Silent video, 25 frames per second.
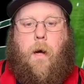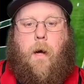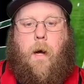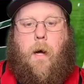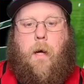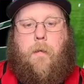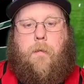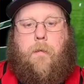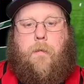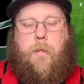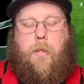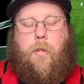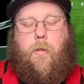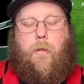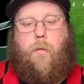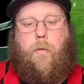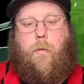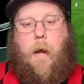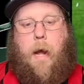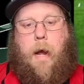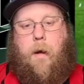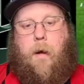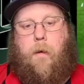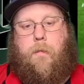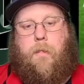two
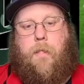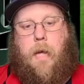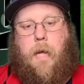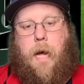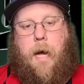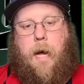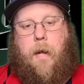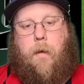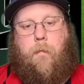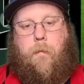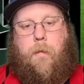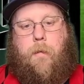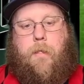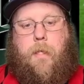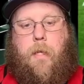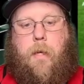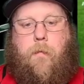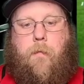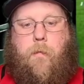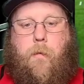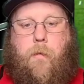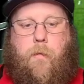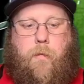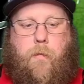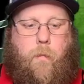outside
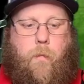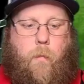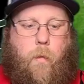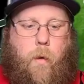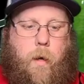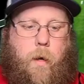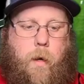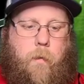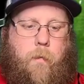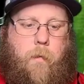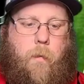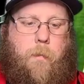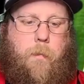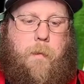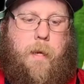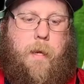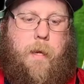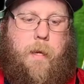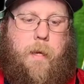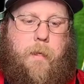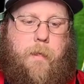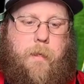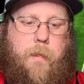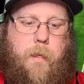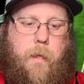receivers. One of them
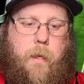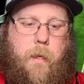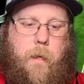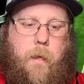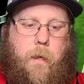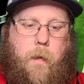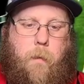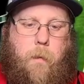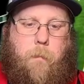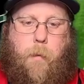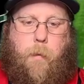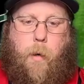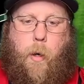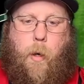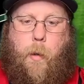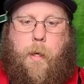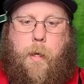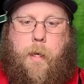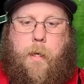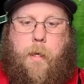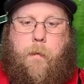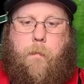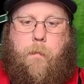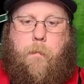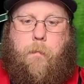is
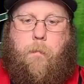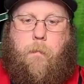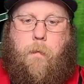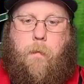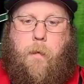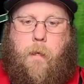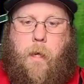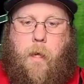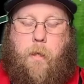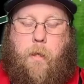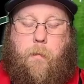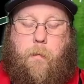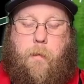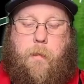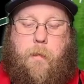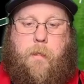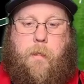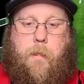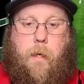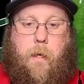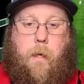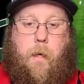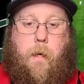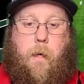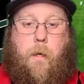Pruitt. And the other one's
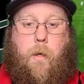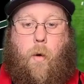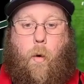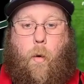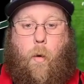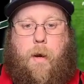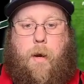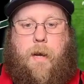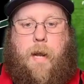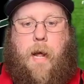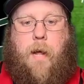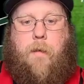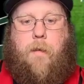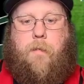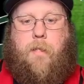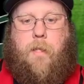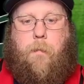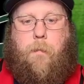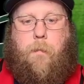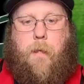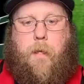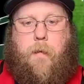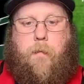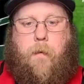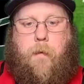Corey Davis, I
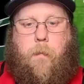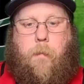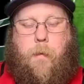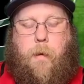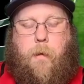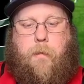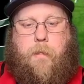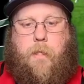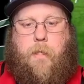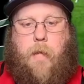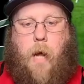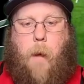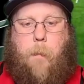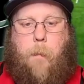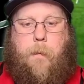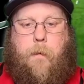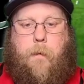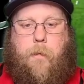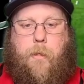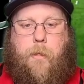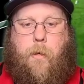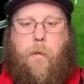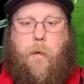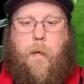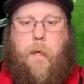believe, up there at the top of your
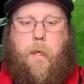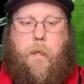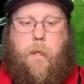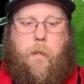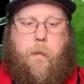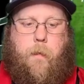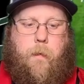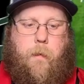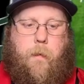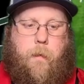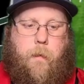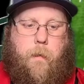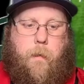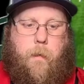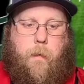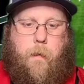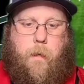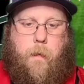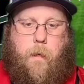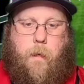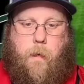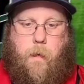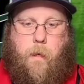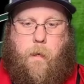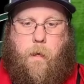screen.
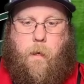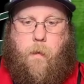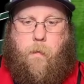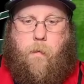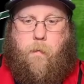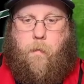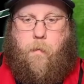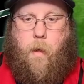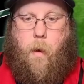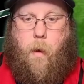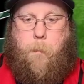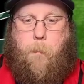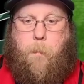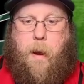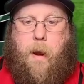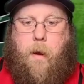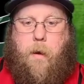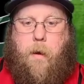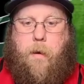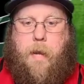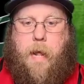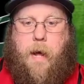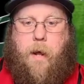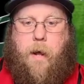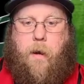They're bearing
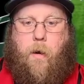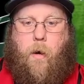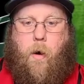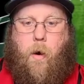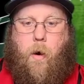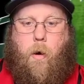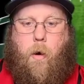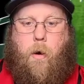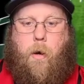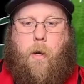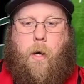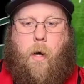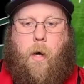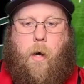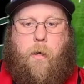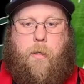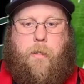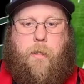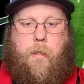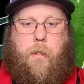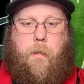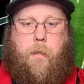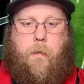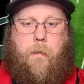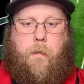down hard, causing
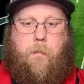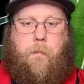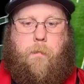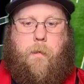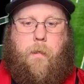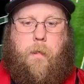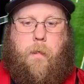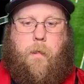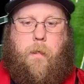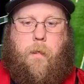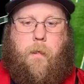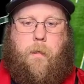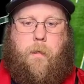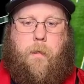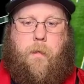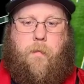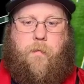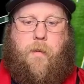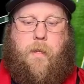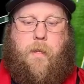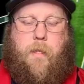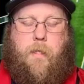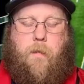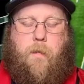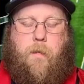the
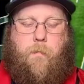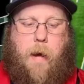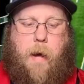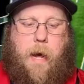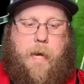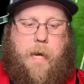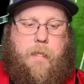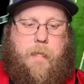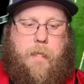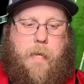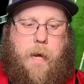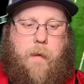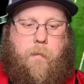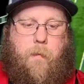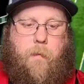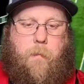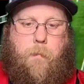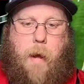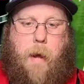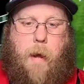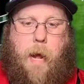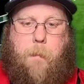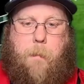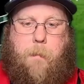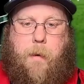defensive backs to have to
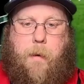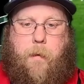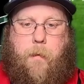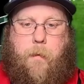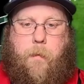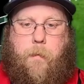backpedal.